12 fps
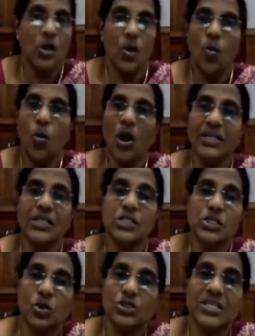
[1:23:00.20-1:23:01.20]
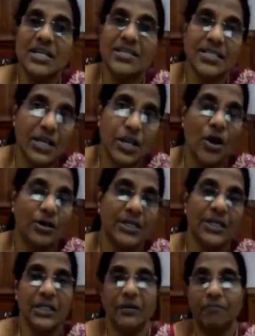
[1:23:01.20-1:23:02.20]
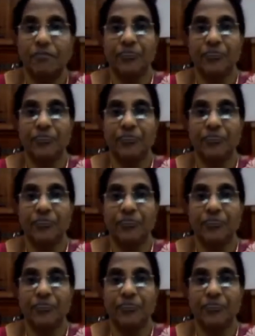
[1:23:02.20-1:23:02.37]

What is social security?